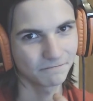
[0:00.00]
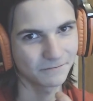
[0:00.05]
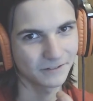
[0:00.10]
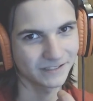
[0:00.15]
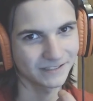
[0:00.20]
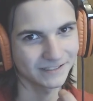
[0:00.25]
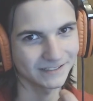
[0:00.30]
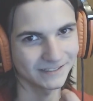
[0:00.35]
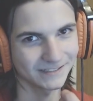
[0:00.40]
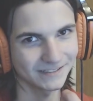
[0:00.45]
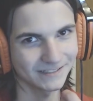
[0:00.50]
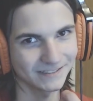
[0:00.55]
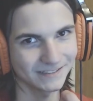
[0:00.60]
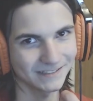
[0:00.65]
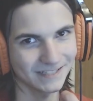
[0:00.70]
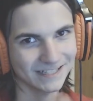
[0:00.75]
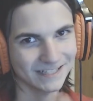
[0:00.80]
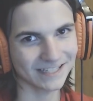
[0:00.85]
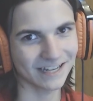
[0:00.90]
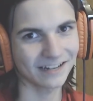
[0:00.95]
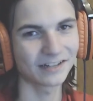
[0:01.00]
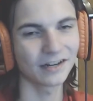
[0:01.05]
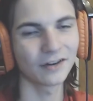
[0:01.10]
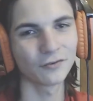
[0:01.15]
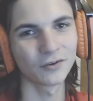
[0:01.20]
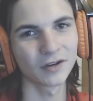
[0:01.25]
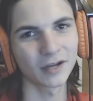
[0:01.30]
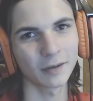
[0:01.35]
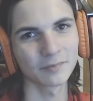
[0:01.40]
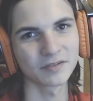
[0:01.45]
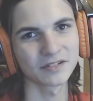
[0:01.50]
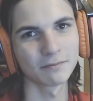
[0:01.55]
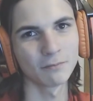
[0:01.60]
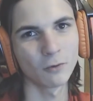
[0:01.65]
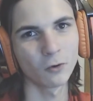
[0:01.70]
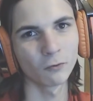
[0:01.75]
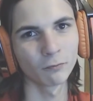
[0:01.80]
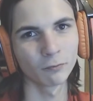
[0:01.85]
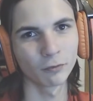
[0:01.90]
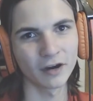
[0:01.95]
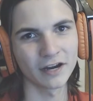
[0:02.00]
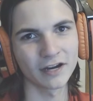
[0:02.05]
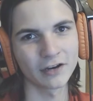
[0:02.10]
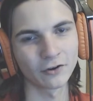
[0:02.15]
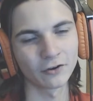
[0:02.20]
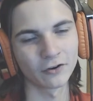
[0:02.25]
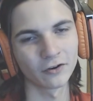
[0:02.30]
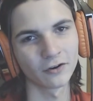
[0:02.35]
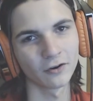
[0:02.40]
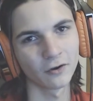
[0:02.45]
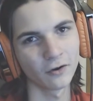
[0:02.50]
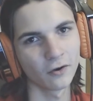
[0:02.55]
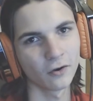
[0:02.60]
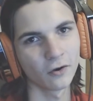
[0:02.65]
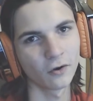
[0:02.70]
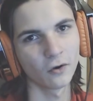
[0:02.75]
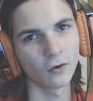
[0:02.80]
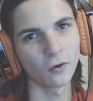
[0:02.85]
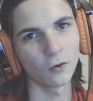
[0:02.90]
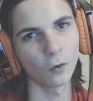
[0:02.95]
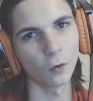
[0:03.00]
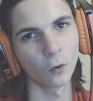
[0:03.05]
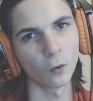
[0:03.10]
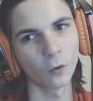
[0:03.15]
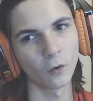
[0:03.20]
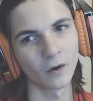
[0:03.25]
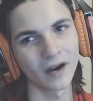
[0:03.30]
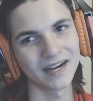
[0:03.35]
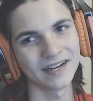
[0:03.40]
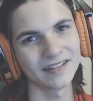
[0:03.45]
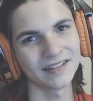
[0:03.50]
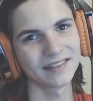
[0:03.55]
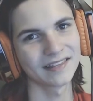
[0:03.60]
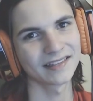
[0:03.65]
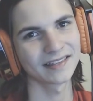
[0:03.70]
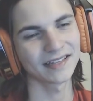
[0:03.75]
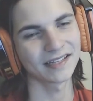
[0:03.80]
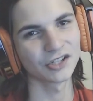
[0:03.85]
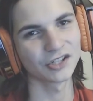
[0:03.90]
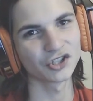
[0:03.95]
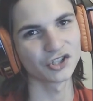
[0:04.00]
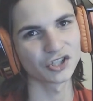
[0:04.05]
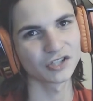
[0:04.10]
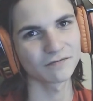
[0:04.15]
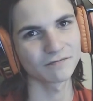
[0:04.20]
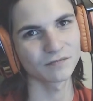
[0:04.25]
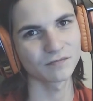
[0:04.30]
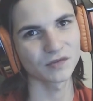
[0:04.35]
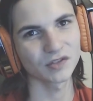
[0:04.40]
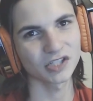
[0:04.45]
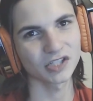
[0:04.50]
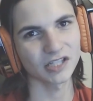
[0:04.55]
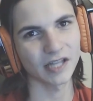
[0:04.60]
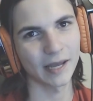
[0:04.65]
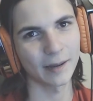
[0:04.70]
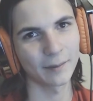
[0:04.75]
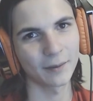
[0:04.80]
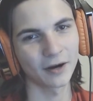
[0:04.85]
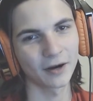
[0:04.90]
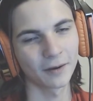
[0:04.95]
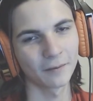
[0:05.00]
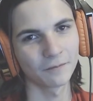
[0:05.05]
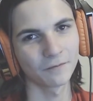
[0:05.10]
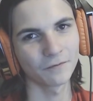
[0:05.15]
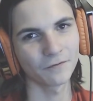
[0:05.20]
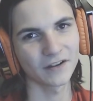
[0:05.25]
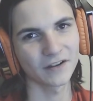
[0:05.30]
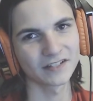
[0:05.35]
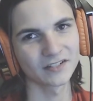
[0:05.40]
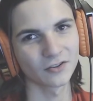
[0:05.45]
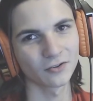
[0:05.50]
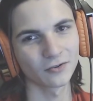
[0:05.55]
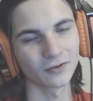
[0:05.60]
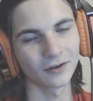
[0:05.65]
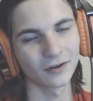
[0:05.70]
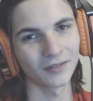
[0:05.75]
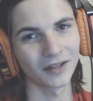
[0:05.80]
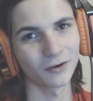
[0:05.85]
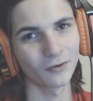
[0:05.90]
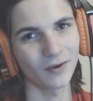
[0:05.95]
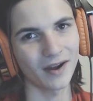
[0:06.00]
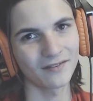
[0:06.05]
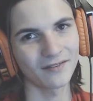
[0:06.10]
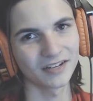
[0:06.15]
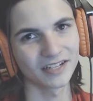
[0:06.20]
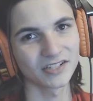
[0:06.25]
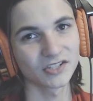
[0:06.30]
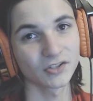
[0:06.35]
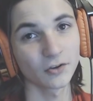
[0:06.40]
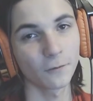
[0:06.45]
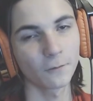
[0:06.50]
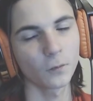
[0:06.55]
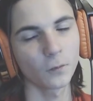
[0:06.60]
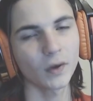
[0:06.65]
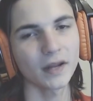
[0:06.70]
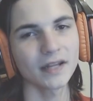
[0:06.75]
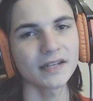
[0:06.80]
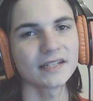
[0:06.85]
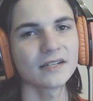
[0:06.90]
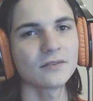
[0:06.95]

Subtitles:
but that's not enough when it comes to Mold Breaker or anything that can just slam our face to the ground like Gravity. So what I